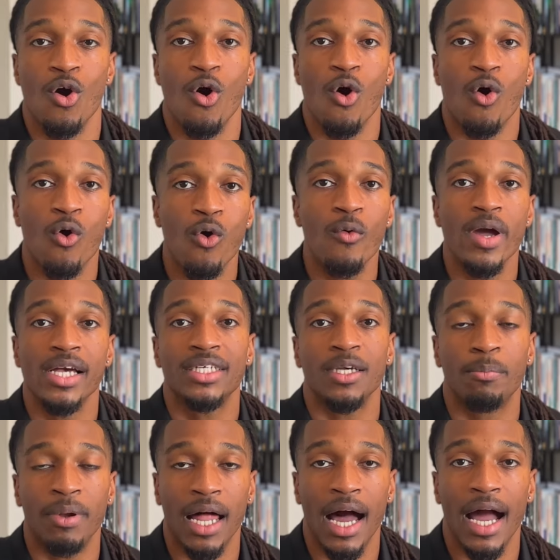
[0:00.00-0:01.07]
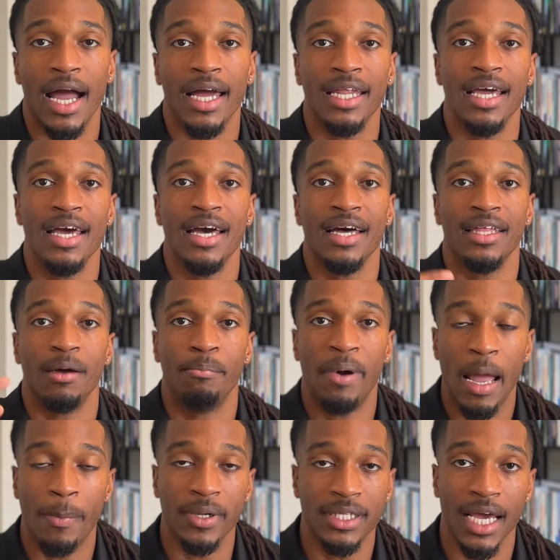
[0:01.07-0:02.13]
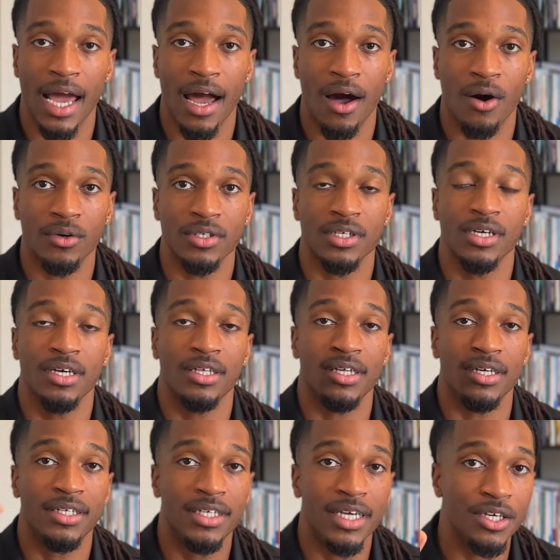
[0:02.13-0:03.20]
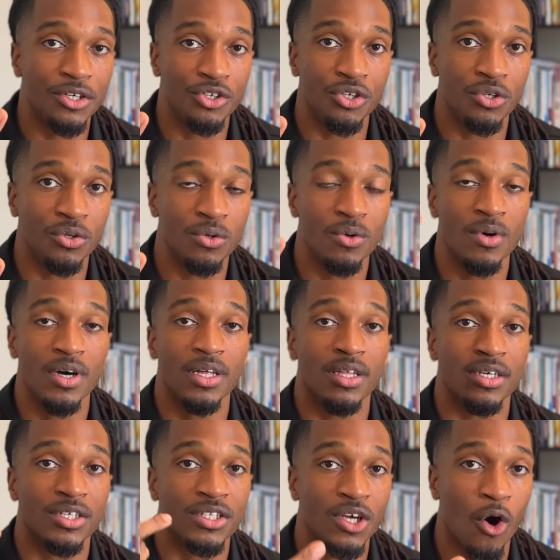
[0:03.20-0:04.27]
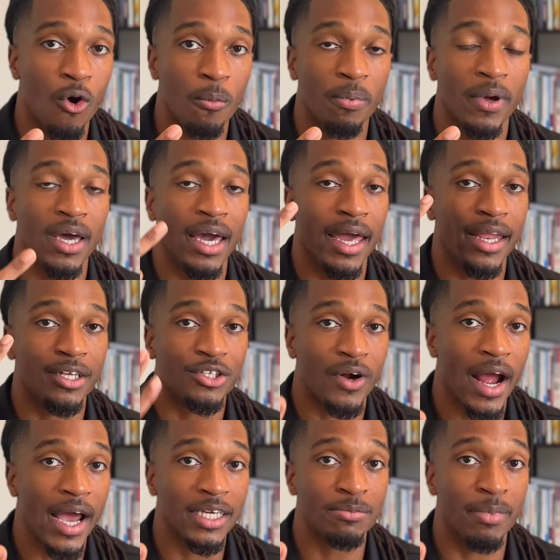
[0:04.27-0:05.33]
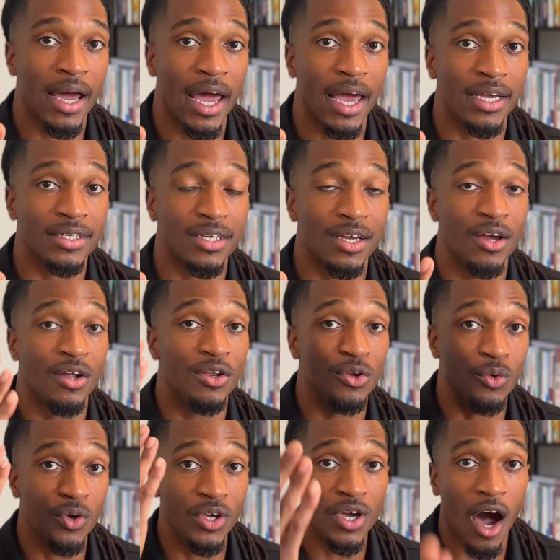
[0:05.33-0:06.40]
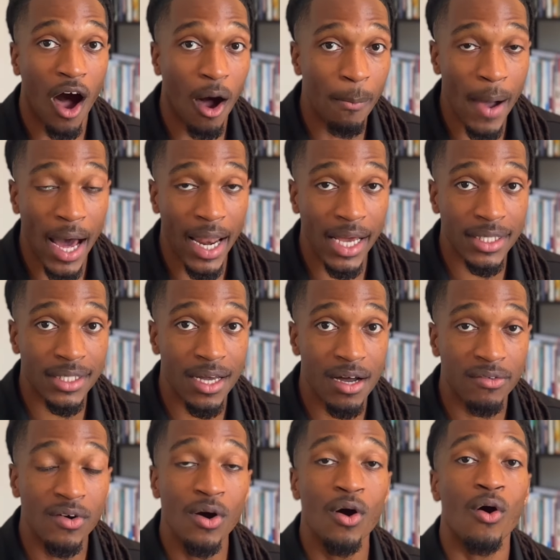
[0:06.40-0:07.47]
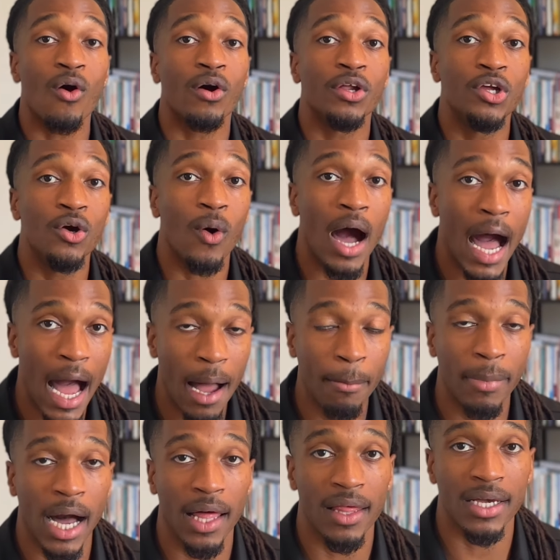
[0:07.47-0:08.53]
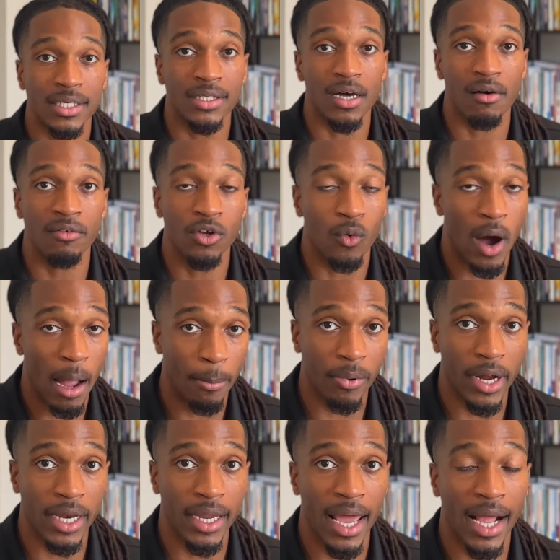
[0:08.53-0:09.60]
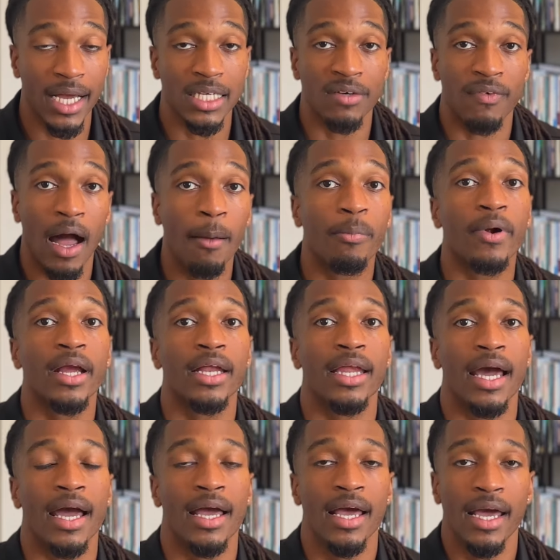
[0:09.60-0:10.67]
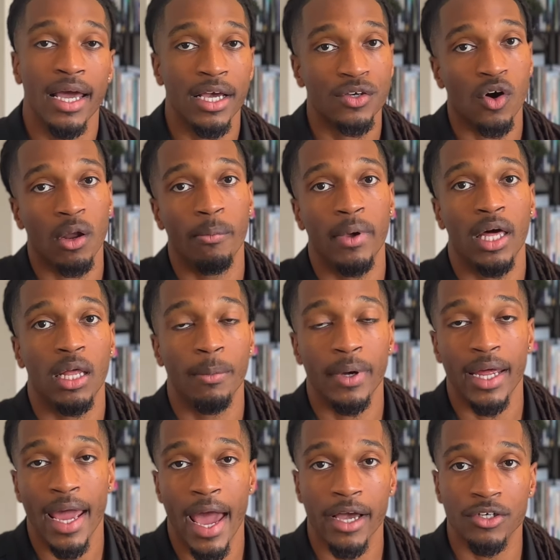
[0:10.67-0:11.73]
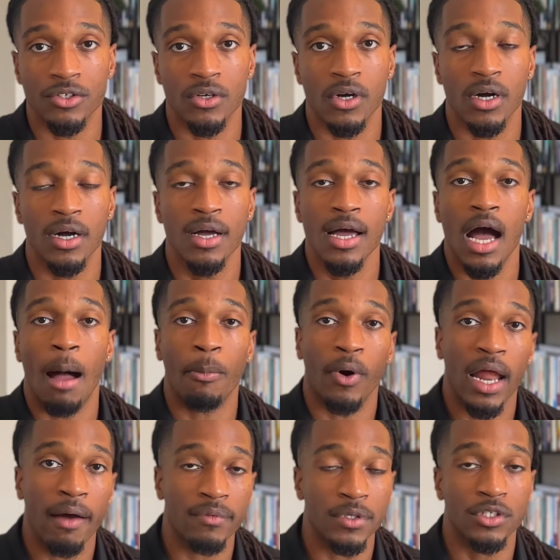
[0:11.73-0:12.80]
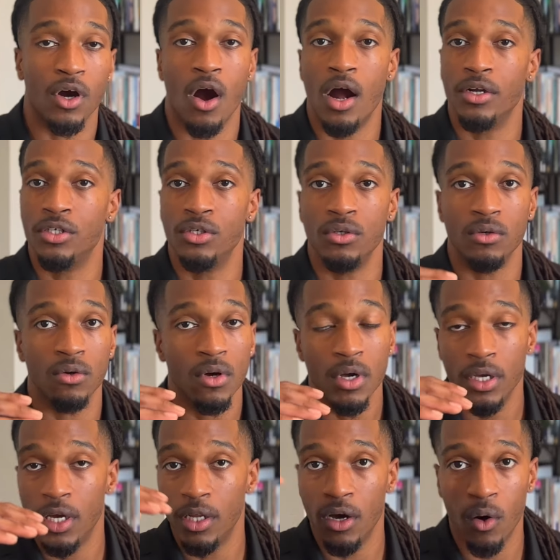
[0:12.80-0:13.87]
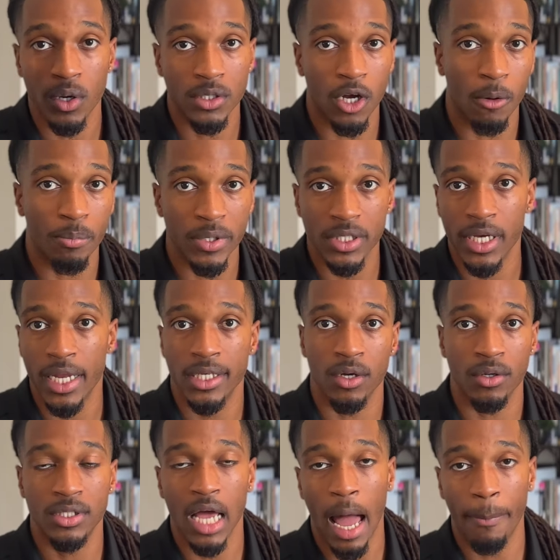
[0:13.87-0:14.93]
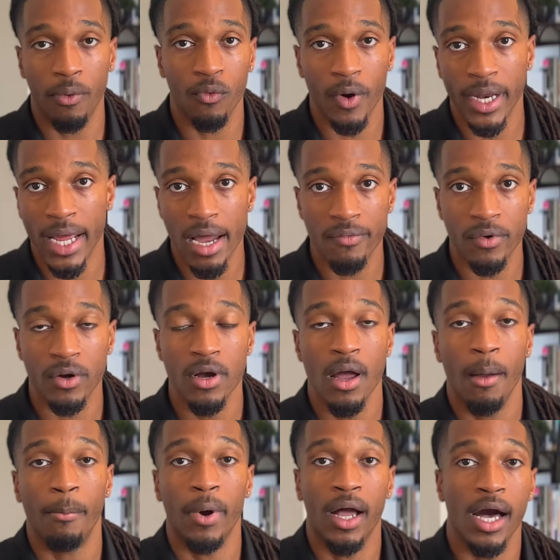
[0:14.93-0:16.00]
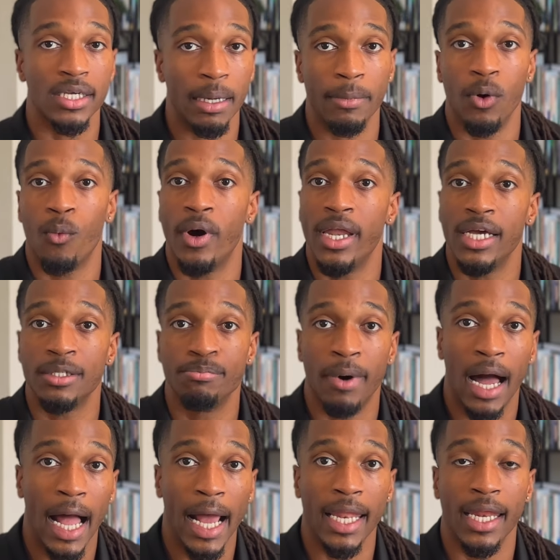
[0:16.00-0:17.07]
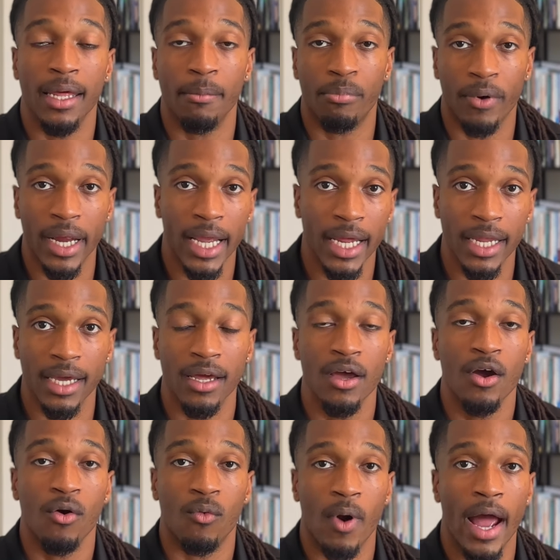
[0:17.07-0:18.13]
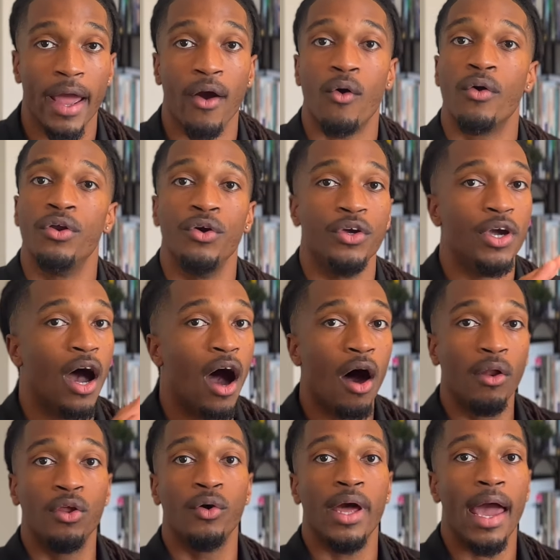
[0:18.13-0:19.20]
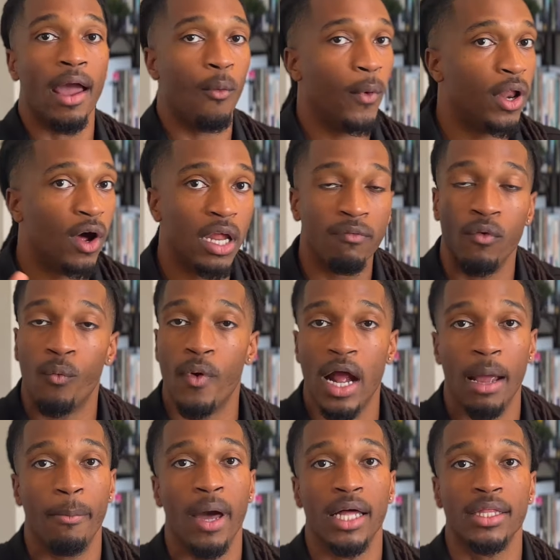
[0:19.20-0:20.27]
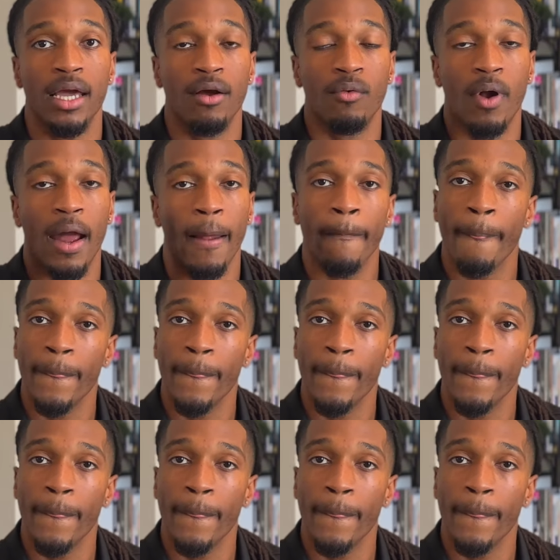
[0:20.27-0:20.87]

Who is supplying the paper towels, the tissue, the soap, and the trash bags? Do y'all buy that stuff or do I buy that stuff? Do I bring that? Because if I bring that, it's going to be a little bit extra. I'm going to have to charge you, you know, a certain percentage on top of whatever because I'm the one that's buying it and bringing it, right? Or do y'all do that and we don't even worry about that, right?